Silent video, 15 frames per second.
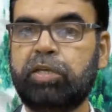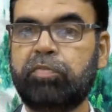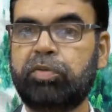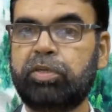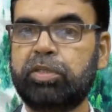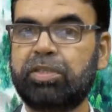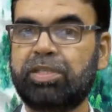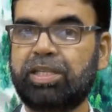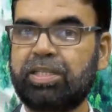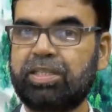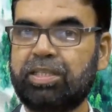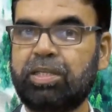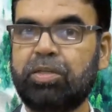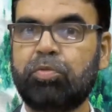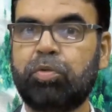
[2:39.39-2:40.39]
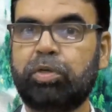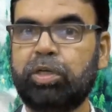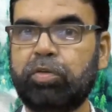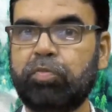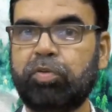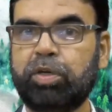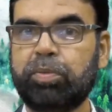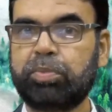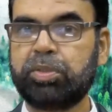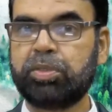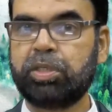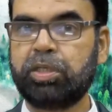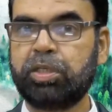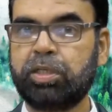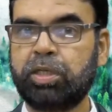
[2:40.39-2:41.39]
if it is less than
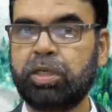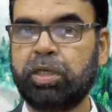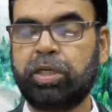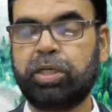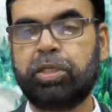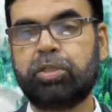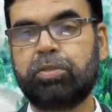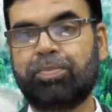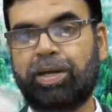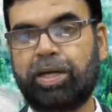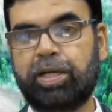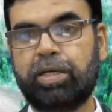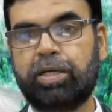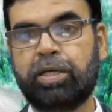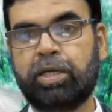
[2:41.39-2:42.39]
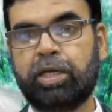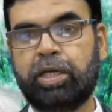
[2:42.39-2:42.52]
25%, it is mild.